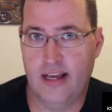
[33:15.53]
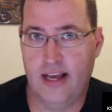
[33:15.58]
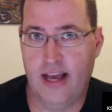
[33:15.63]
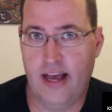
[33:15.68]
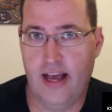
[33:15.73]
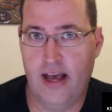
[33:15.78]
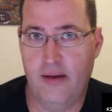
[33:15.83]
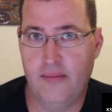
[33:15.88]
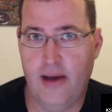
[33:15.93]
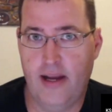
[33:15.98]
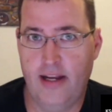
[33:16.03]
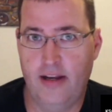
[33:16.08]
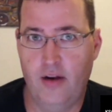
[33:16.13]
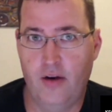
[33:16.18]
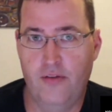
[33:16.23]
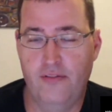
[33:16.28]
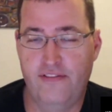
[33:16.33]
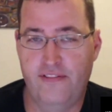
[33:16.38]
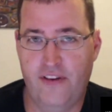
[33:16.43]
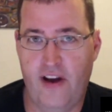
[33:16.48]
I
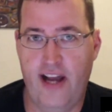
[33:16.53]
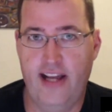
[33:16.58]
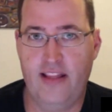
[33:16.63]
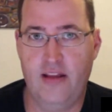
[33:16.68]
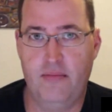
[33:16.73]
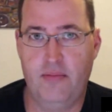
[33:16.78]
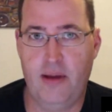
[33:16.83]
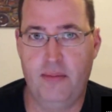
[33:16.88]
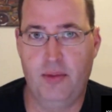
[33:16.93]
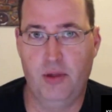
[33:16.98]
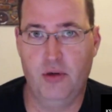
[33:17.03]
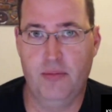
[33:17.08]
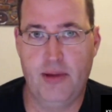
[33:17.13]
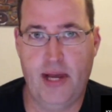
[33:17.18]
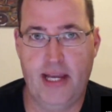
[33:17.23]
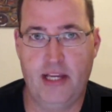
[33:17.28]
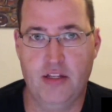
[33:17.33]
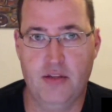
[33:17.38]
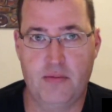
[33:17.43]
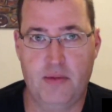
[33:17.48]
don't find that people are
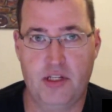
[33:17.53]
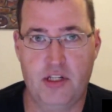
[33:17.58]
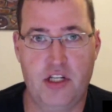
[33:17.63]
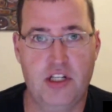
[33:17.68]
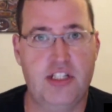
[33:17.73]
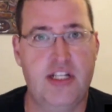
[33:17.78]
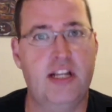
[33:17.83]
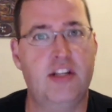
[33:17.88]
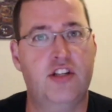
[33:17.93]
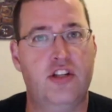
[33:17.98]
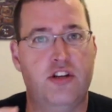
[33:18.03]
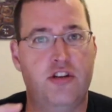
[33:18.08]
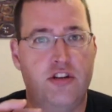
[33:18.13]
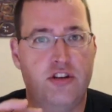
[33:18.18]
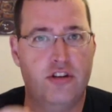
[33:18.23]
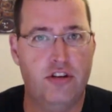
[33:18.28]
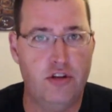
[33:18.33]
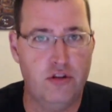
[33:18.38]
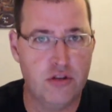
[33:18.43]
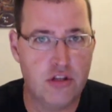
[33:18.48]
paying as much attention.
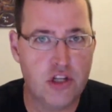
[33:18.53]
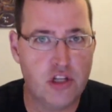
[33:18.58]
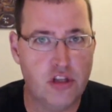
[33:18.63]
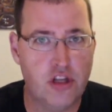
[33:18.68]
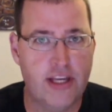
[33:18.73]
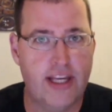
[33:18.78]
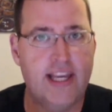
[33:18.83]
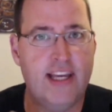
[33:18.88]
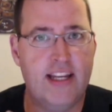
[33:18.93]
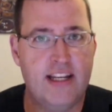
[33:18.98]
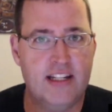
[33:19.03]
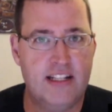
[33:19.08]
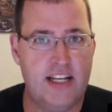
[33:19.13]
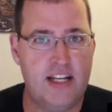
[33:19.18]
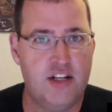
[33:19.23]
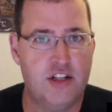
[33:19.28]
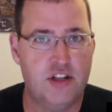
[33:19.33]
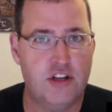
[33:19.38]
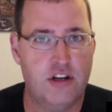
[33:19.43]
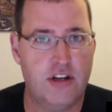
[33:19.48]
You're used to looking at a
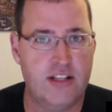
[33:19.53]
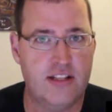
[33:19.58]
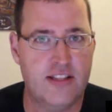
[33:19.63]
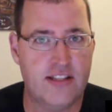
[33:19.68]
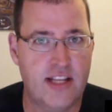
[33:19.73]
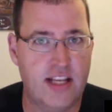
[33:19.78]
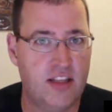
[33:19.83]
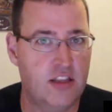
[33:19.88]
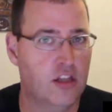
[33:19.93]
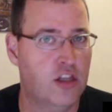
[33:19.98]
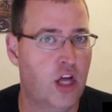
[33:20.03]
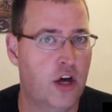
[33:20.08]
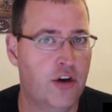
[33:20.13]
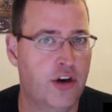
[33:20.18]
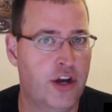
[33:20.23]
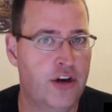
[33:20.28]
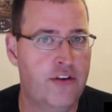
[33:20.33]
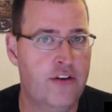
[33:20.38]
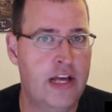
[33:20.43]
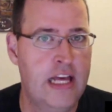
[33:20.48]
t-shirt and seeing the
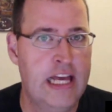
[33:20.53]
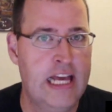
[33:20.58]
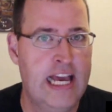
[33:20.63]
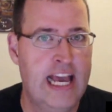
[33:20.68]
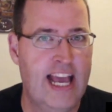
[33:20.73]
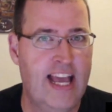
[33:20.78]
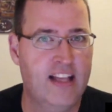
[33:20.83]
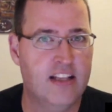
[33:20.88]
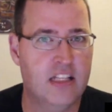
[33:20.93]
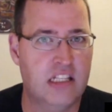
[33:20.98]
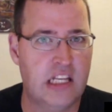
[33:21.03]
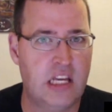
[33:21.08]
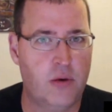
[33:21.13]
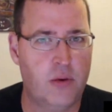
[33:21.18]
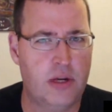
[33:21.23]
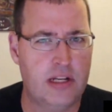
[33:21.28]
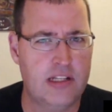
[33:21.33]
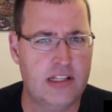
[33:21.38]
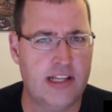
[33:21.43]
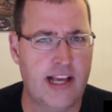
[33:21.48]
logo and seeing
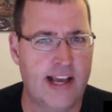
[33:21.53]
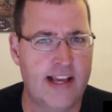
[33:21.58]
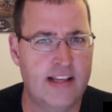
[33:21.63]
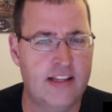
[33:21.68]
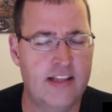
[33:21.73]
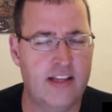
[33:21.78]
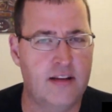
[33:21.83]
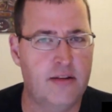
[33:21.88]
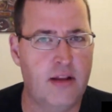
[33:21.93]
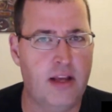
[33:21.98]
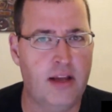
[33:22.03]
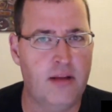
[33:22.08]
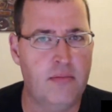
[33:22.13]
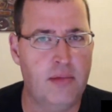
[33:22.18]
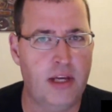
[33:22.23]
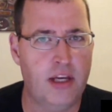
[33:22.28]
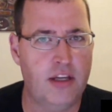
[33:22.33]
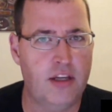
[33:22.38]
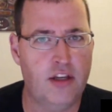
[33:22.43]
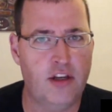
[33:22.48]
what it says and
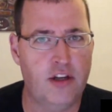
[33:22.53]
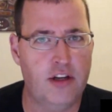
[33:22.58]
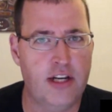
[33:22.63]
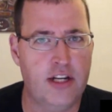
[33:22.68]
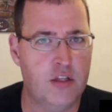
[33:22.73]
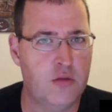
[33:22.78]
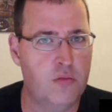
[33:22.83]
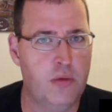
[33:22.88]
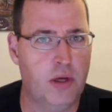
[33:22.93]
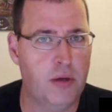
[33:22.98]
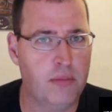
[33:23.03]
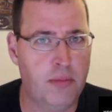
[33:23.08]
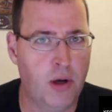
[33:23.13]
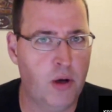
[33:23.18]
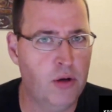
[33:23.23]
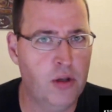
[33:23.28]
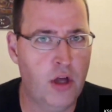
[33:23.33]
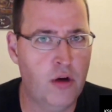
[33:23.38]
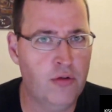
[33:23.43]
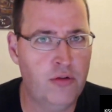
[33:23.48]
being curious, but a
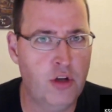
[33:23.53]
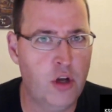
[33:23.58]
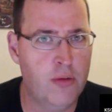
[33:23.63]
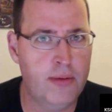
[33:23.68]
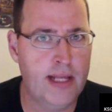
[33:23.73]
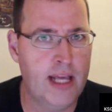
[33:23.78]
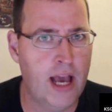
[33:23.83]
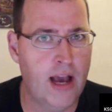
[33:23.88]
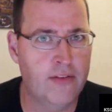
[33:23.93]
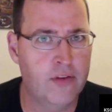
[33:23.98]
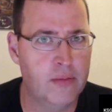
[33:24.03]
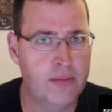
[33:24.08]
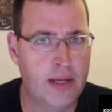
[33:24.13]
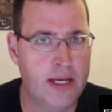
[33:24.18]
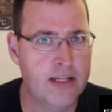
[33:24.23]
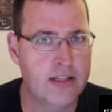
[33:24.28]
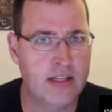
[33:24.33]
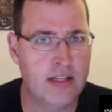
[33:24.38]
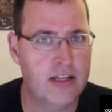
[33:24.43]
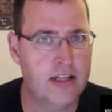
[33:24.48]
polo, nobody ever
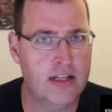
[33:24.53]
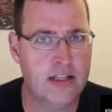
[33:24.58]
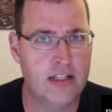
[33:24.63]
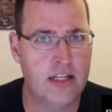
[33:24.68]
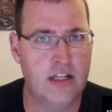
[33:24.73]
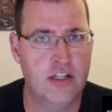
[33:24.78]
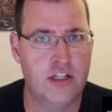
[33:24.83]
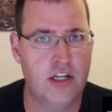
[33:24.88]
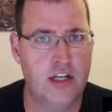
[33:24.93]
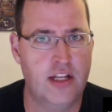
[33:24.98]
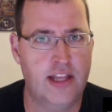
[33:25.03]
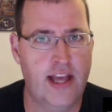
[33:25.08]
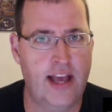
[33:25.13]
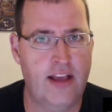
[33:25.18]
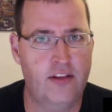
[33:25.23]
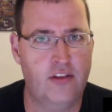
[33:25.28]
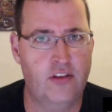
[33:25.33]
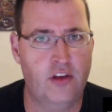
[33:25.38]
pays any attention to that.